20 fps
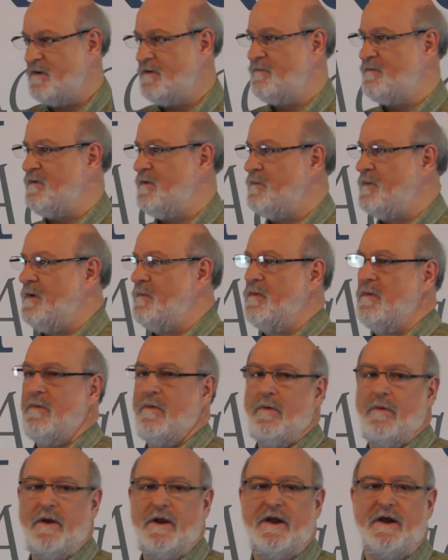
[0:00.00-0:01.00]
but a few people
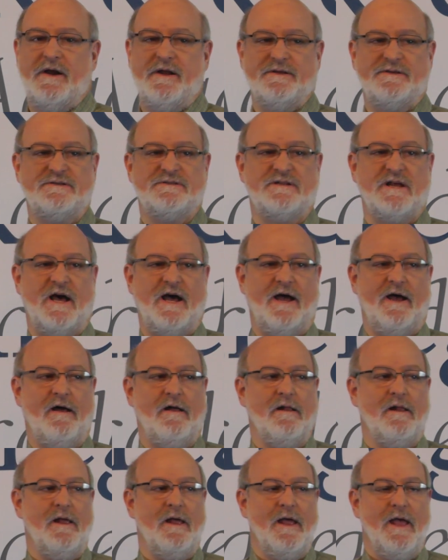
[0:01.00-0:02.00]
will read it as
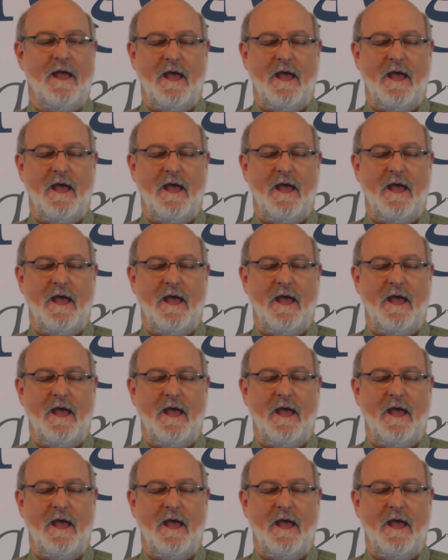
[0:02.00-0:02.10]
style.